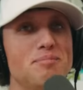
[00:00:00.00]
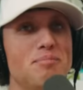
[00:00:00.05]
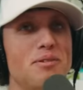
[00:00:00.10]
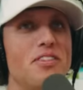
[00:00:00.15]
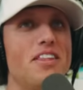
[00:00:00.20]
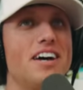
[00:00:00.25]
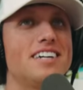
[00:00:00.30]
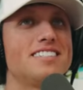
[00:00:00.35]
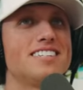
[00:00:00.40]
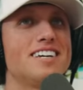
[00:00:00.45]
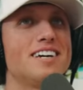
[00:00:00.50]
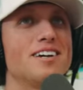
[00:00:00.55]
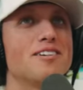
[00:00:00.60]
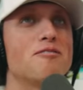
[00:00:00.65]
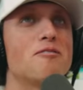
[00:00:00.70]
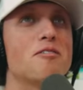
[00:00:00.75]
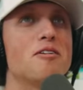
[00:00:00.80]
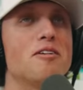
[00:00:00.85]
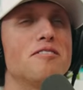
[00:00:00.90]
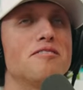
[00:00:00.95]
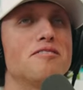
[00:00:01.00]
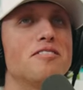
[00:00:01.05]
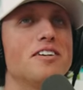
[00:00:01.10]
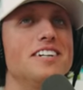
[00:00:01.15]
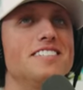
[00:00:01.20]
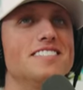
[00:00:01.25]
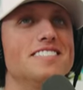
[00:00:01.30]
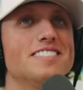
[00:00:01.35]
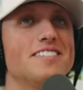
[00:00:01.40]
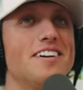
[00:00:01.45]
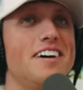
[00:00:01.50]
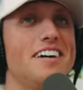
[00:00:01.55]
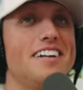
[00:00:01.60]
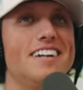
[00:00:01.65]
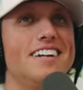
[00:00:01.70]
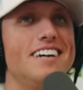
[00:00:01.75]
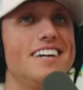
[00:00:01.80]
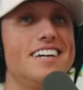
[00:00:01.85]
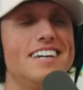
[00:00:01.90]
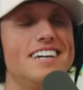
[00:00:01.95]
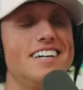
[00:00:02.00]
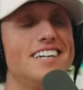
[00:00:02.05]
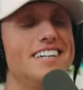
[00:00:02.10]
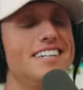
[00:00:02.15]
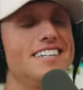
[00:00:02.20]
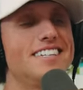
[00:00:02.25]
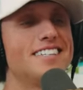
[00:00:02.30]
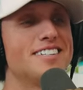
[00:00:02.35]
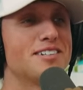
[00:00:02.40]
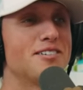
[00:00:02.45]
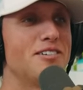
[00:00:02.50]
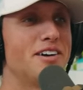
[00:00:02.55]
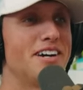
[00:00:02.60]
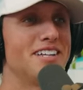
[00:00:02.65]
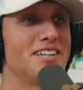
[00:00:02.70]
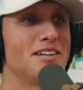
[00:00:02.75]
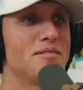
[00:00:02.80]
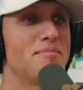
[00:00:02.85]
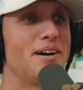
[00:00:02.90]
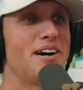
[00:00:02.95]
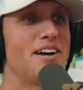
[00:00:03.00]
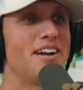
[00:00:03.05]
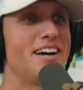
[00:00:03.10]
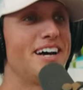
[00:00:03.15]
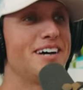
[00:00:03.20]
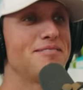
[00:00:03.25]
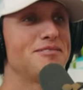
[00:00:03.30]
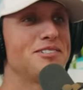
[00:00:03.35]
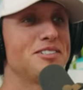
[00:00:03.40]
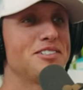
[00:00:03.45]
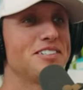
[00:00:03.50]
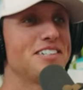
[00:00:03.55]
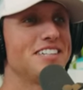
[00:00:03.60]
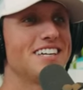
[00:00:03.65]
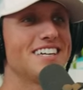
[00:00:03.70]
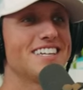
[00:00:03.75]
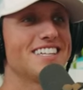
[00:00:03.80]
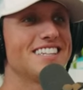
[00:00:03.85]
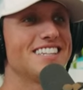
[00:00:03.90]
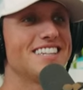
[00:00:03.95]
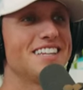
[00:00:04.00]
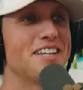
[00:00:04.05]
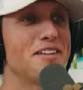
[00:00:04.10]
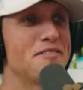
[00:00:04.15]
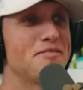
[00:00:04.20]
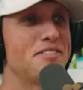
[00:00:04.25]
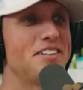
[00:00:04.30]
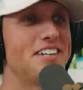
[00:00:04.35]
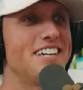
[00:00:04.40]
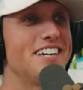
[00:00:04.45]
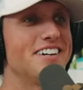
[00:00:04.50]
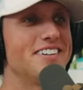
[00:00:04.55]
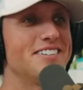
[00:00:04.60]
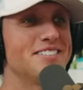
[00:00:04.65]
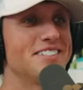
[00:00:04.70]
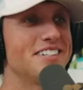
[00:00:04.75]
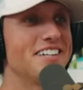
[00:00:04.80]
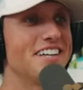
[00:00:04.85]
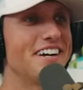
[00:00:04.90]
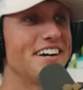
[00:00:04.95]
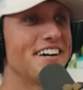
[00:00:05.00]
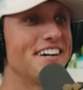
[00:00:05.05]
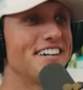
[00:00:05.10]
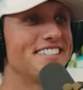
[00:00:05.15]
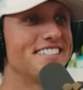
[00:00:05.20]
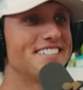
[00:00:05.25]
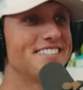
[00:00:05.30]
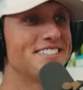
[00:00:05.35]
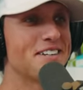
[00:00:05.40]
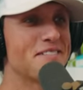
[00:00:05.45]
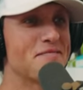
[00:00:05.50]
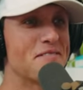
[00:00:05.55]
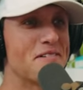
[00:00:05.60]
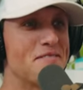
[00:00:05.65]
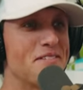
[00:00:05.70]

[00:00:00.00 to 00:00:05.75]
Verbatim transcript: but that's like one of the phrases that the Grant lip out. I absolutely like love to hear. It was hilarious. It was like my